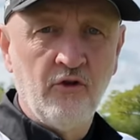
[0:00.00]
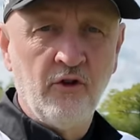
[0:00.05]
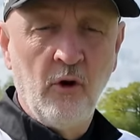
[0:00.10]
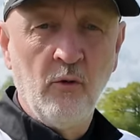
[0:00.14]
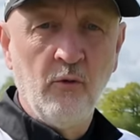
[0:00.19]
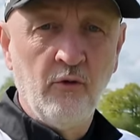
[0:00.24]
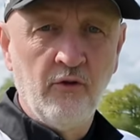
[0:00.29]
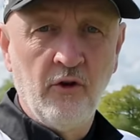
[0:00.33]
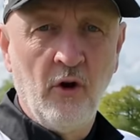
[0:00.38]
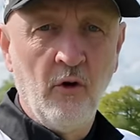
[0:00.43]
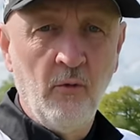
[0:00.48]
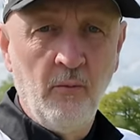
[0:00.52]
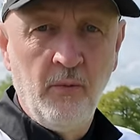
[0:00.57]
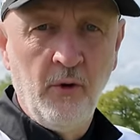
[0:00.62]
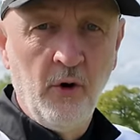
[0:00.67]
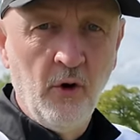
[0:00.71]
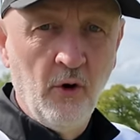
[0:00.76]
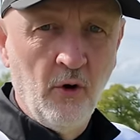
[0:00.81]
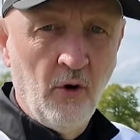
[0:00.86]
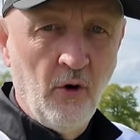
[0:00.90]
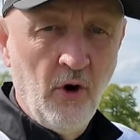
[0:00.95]
so, so
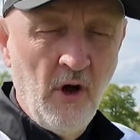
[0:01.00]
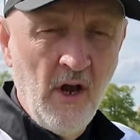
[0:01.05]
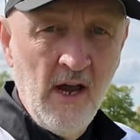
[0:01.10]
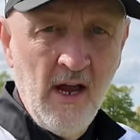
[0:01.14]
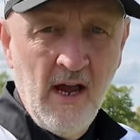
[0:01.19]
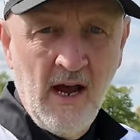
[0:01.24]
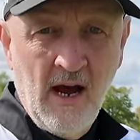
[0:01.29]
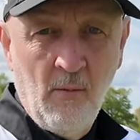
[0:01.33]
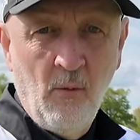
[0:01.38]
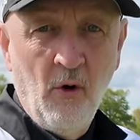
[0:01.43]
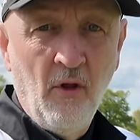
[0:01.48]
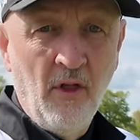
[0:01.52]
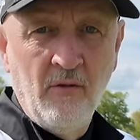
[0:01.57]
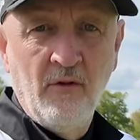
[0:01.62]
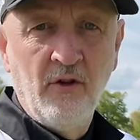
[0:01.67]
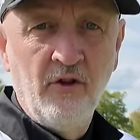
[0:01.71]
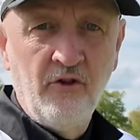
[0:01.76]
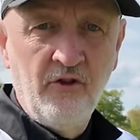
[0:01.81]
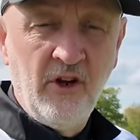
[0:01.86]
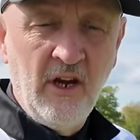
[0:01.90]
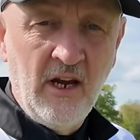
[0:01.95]
pure. And what they've
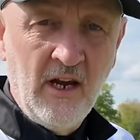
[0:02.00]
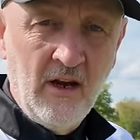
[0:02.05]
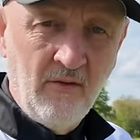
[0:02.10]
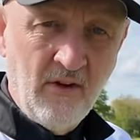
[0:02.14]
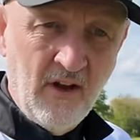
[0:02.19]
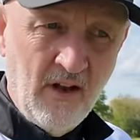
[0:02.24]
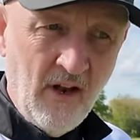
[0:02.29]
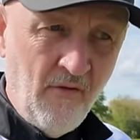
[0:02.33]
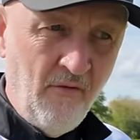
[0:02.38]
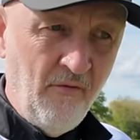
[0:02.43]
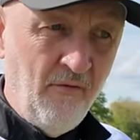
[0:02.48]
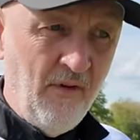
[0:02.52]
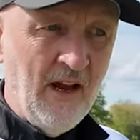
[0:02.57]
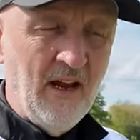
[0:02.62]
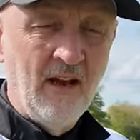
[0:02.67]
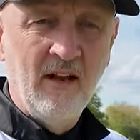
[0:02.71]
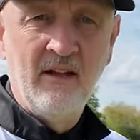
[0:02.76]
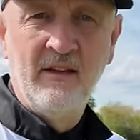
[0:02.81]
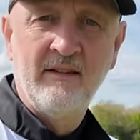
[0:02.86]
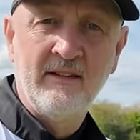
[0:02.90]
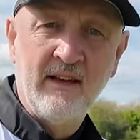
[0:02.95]
achieved in the
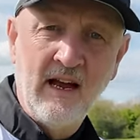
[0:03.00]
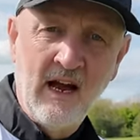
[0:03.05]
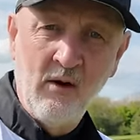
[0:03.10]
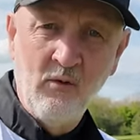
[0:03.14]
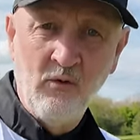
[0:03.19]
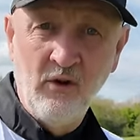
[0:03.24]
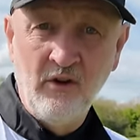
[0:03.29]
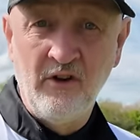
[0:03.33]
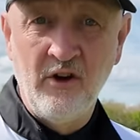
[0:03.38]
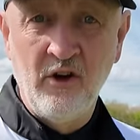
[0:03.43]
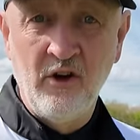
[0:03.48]
feel and sound is